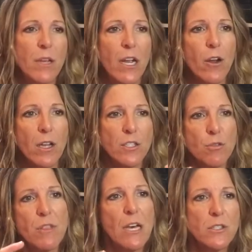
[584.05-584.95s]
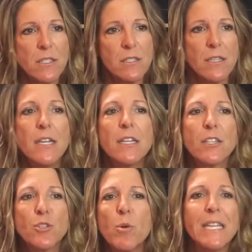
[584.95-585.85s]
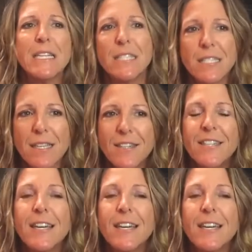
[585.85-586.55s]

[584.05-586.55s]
era, 2000s, the 20s.